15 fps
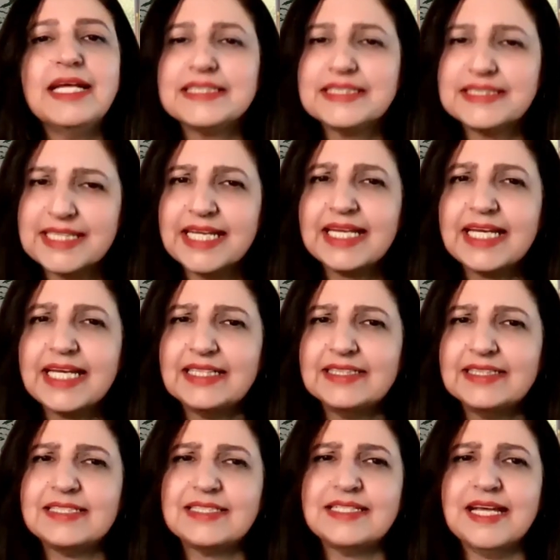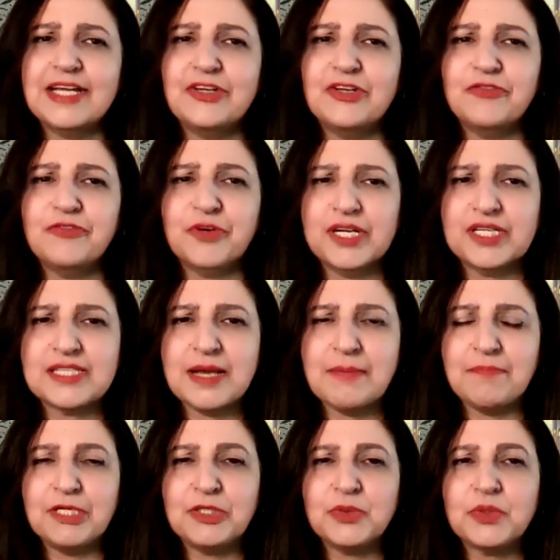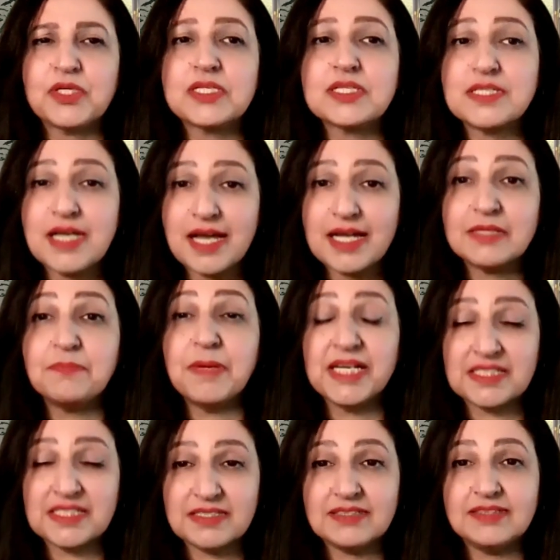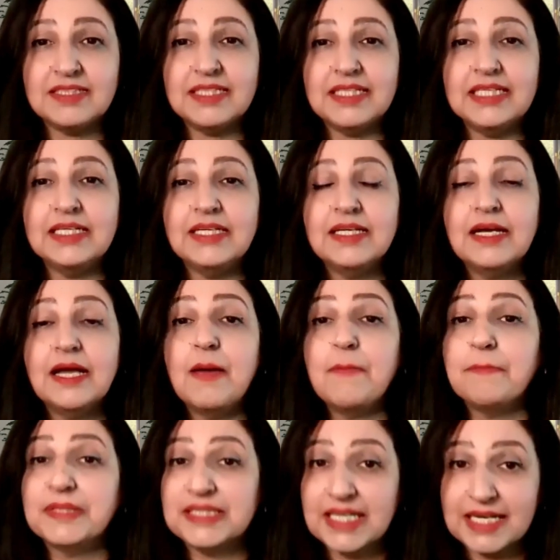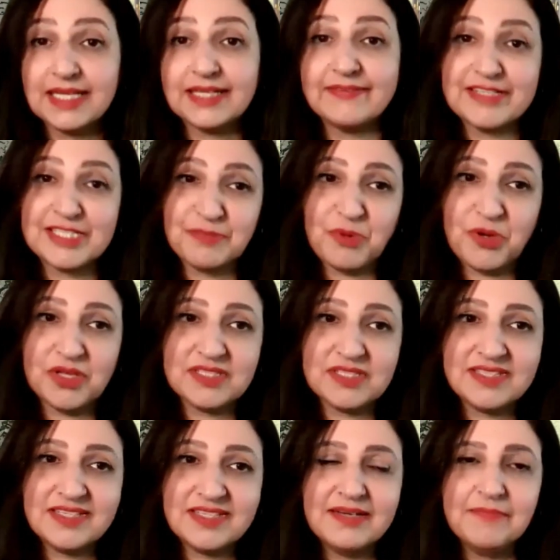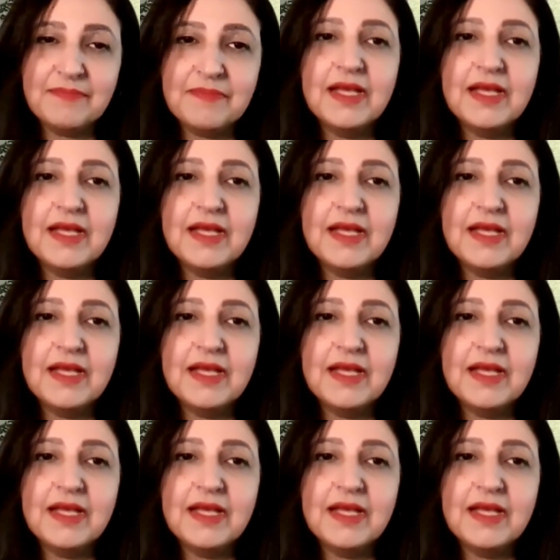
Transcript: Let's take another scenario, for example, to understand better the empathetic response.